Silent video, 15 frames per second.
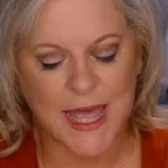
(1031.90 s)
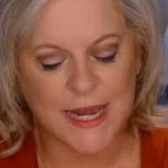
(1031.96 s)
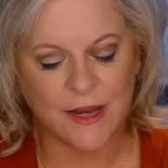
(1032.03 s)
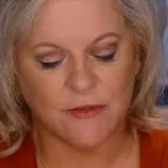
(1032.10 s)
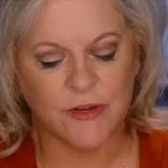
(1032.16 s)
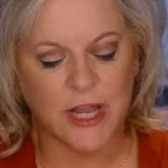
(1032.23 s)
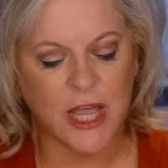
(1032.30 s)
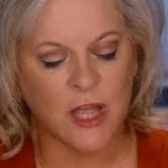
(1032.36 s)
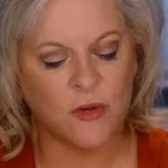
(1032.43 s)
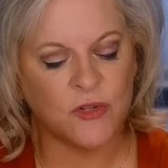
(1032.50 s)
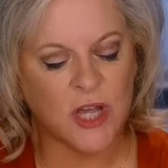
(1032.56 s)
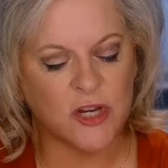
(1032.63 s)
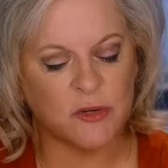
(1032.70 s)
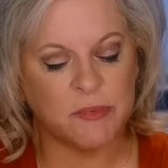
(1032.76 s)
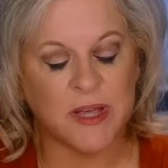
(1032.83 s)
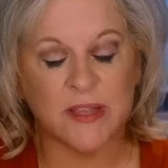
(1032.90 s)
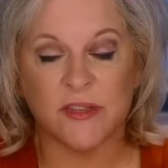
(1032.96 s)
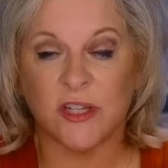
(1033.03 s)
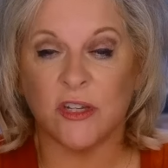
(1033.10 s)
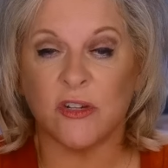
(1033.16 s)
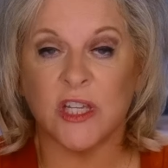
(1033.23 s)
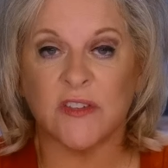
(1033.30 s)
I don't know, Dr.
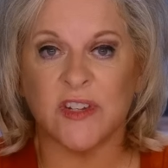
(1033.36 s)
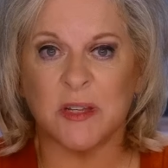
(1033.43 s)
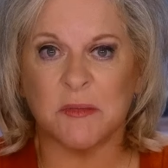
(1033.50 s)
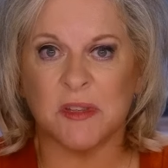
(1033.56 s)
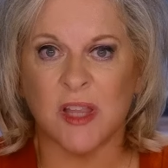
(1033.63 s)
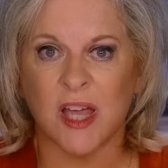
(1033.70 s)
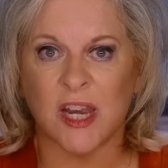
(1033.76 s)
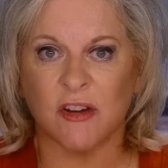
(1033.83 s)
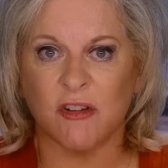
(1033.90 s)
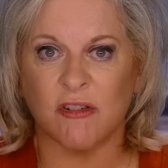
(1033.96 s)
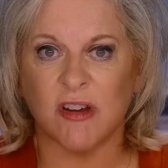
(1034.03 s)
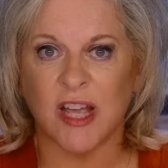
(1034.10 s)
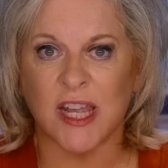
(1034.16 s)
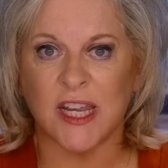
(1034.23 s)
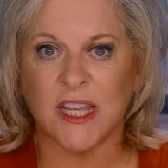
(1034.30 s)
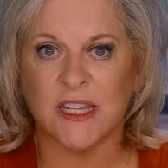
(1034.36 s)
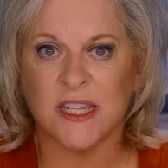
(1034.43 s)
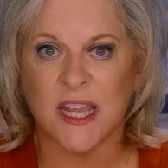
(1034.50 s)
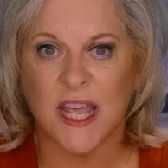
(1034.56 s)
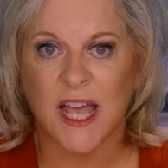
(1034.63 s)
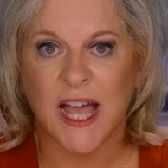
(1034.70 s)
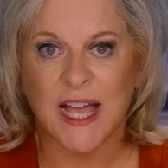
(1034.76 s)
Bethany, you're giving him a lot of credit.
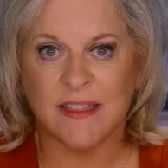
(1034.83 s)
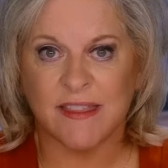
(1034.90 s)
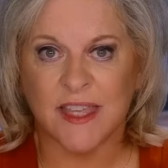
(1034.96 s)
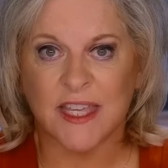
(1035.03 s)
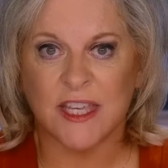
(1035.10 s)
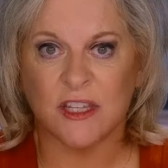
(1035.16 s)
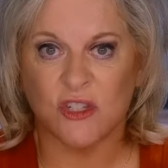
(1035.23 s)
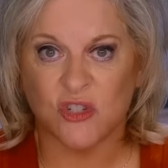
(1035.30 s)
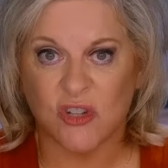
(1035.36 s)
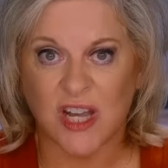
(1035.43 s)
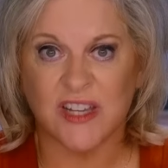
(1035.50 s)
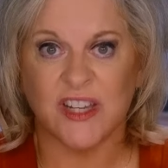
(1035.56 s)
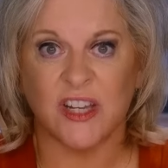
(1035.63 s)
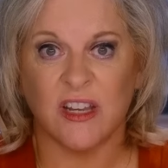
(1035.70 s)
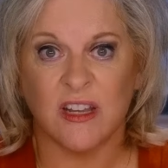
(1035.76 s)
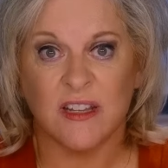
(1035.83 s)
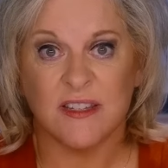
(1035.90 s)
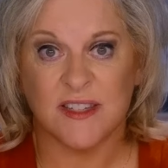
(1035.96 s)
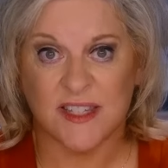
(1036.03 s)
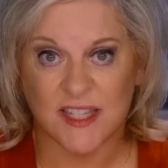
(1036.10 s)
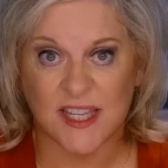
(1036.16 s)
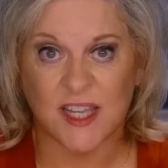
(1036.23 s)
I think he's trying to
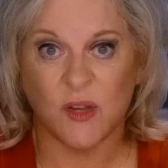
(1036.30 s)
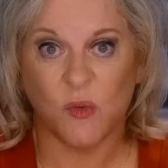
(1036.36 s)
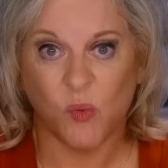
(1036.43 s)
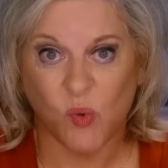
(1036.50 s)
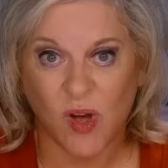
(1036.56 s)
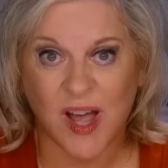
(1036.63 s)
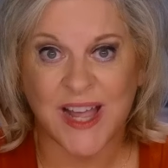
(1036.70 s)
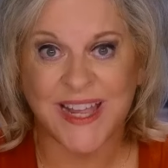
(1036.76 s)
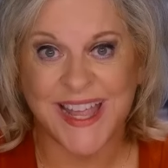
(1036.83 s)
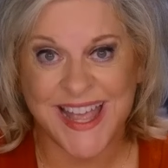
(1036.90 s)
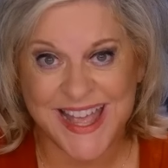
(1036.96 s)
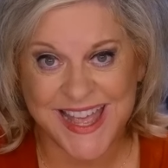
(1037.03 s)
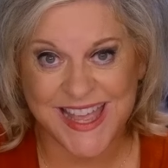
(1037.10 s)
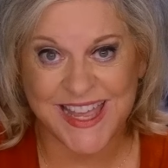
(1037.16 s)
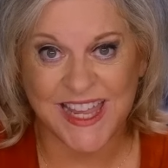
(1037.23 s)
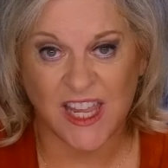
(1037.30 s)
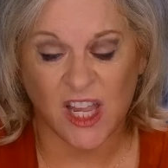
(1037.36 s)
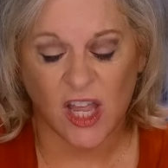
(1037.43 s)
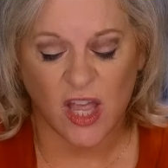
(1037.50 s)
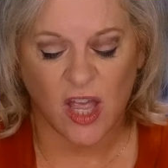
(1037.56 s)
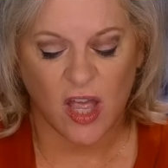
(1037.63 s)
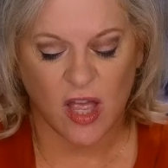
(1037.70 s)
CYA,
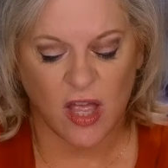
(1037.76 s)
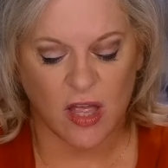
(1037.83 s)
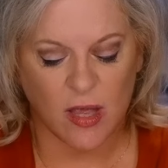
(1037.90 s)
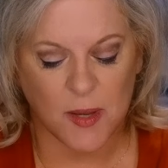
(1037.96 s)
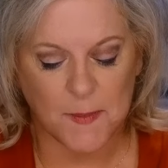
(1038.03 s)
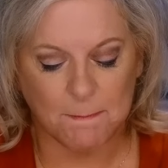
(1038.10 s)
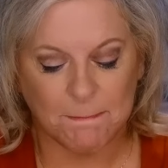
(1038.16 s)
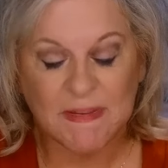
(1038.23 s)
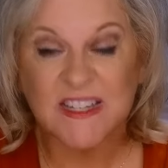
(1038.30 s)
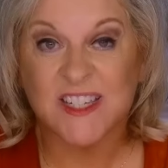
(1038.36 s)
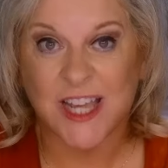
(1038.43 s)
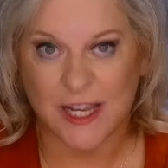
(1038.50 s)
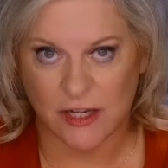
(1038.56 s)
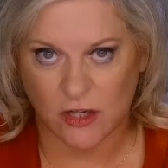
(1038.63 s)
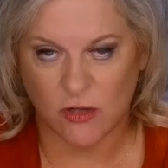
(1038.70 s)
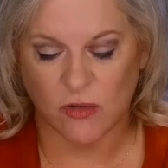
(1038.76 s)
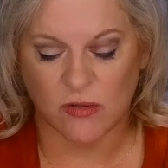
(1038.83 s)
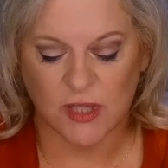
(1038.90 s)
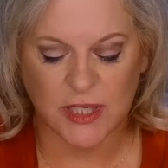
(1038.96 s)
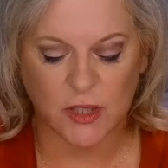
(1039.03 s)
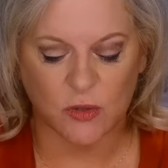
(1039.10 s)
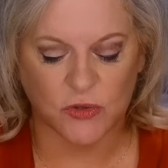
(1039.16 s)
technical
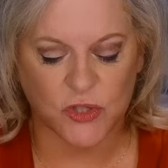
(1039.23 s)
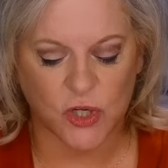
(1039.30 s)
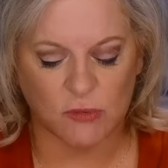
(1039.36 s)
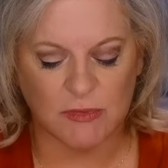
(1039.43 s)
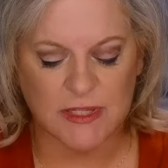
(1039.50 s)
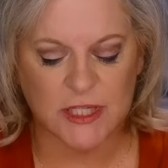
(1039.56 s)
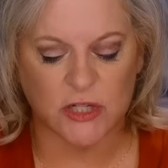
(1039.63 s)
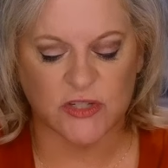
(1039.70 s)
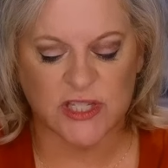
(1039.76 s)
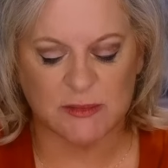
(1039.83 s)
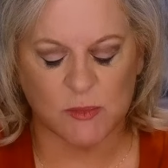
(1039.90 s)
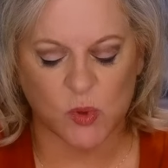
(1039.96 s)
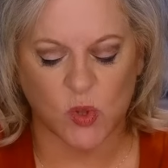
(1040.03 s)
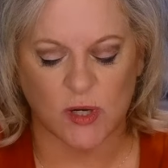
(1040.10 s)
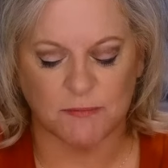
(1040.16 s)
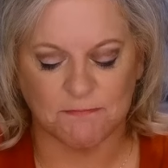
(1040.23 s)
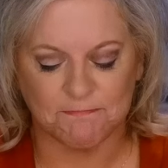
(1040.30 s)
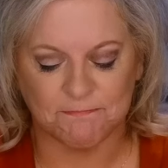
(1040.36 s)
legal term. Let's hear some more.